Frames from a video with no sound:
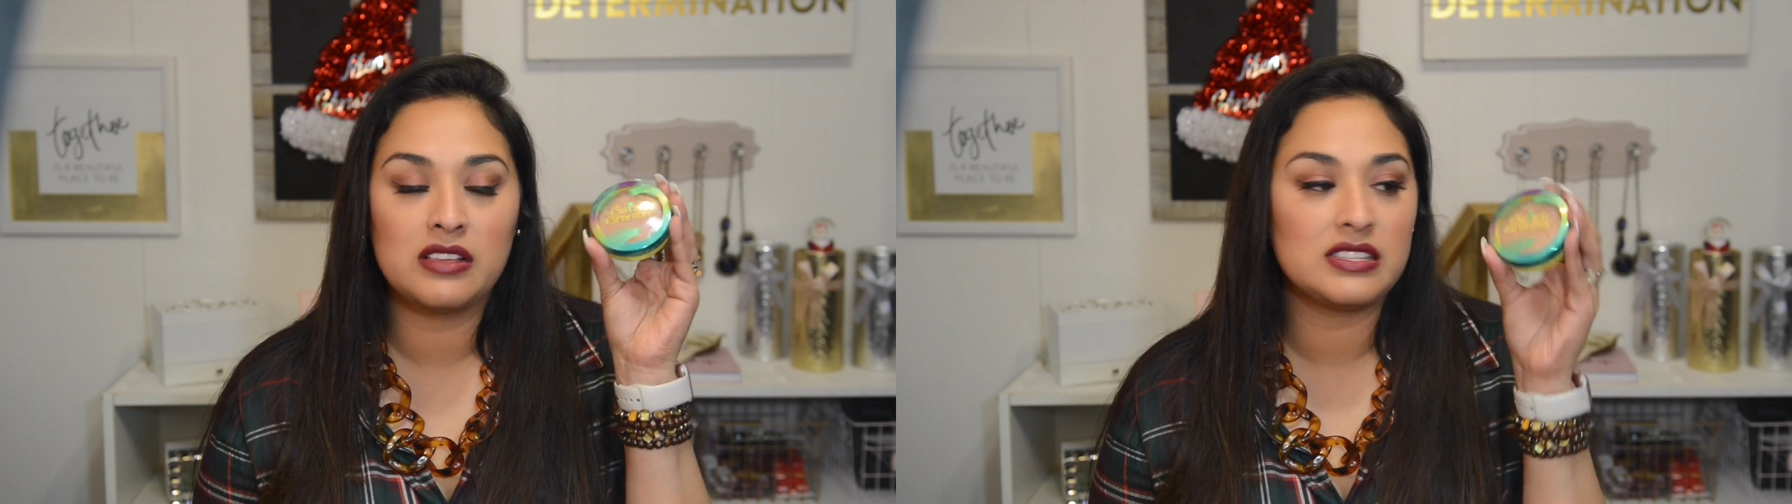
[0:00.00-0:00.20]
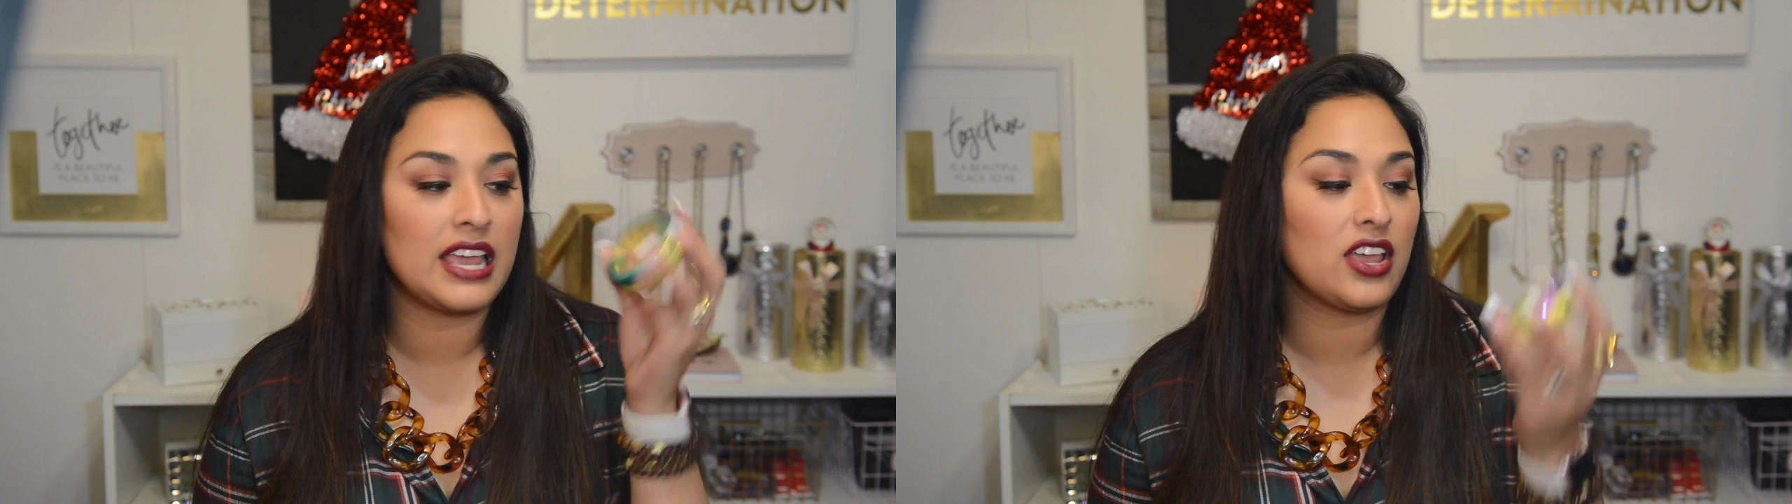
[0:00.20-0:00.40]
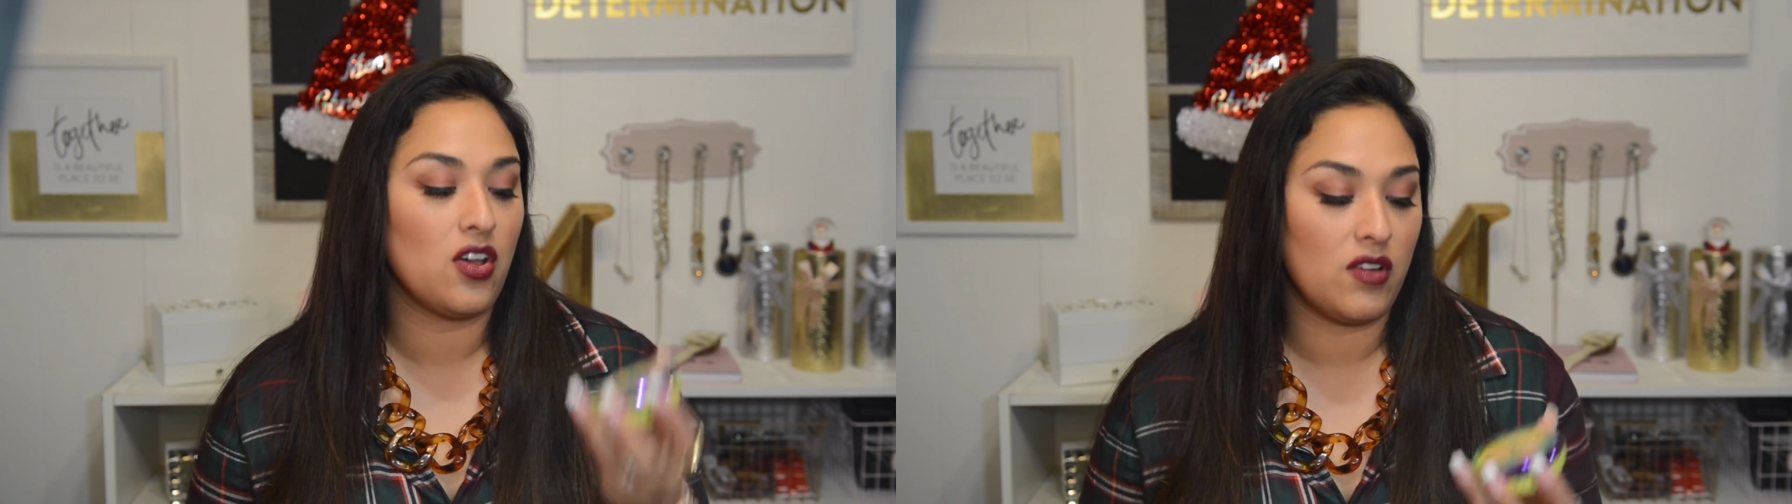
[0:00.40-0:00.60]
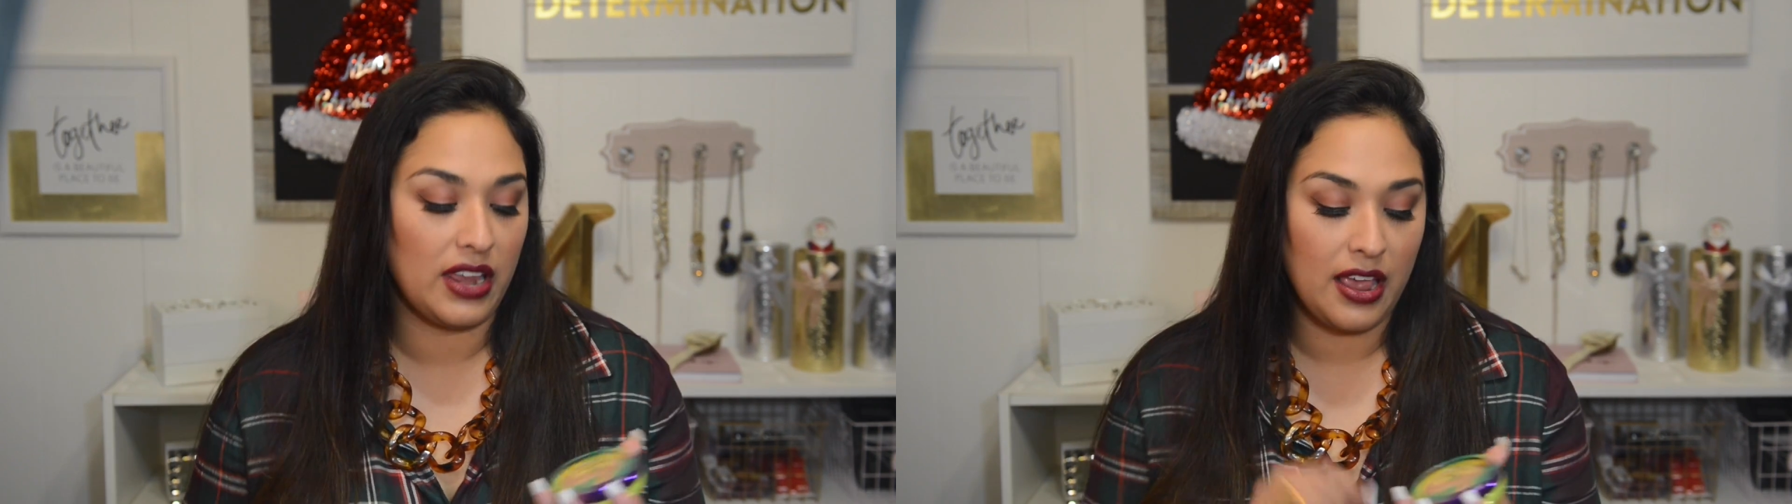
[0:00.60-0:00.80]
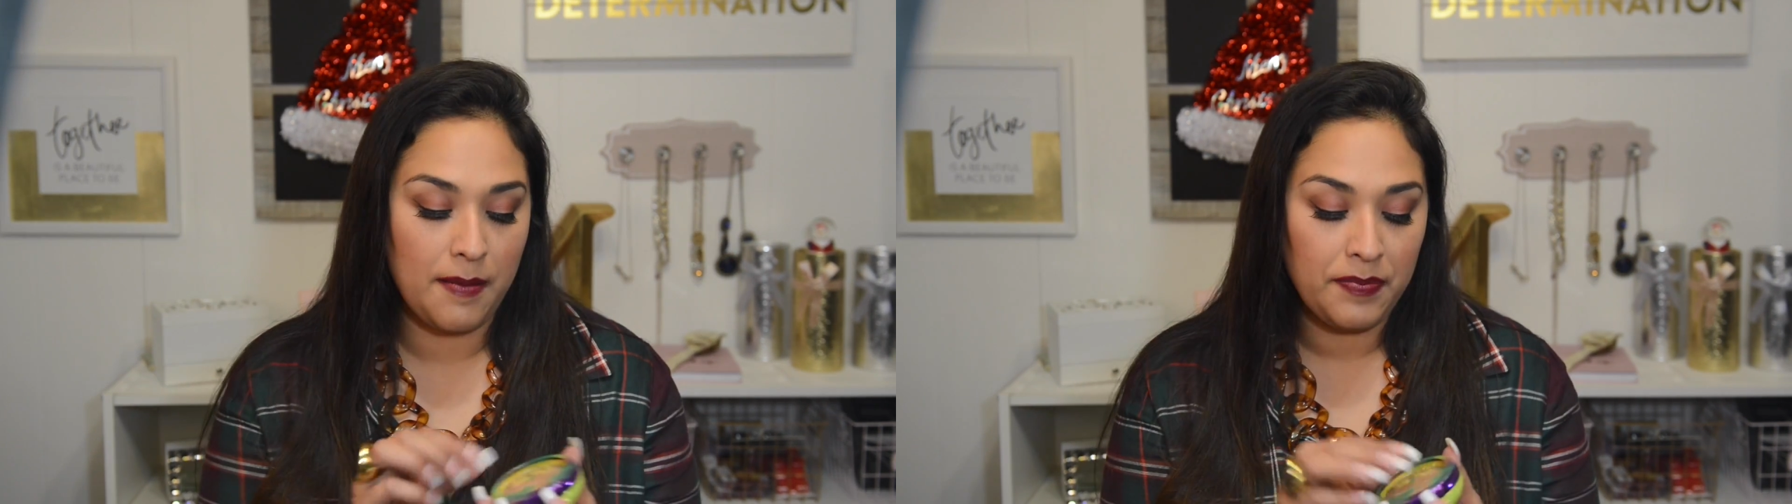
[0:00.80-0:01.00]
bomb
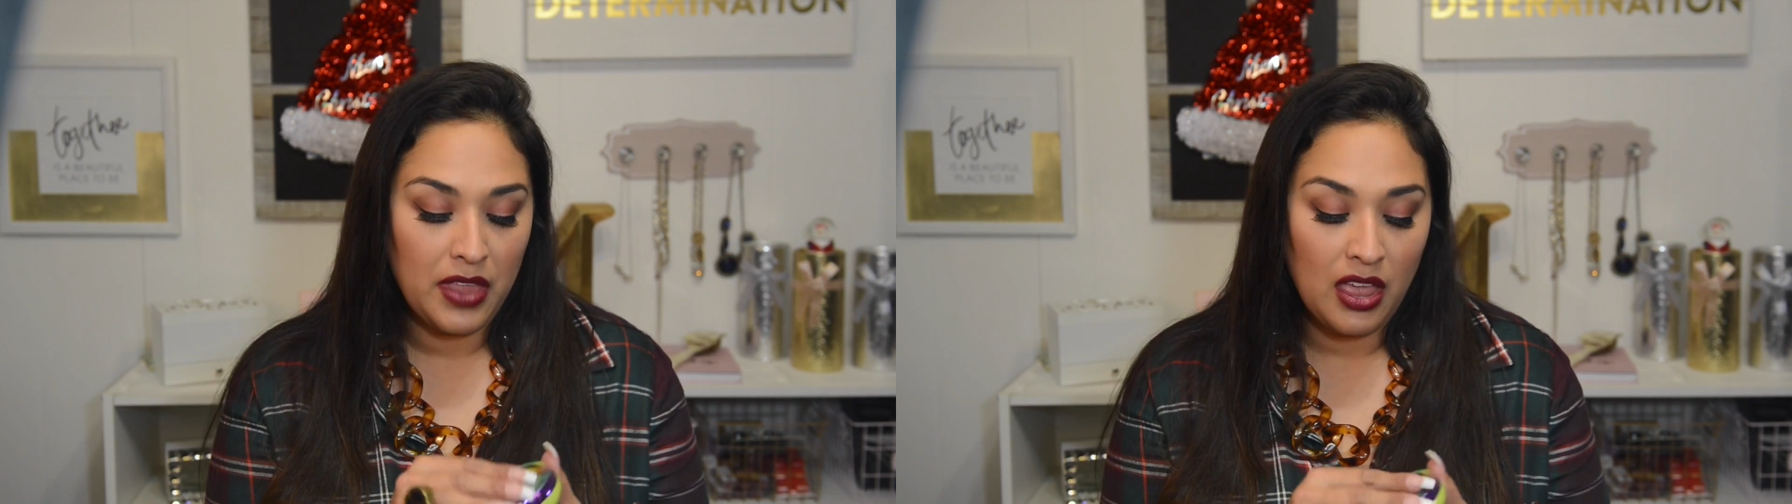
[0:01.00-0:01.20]
foundation, but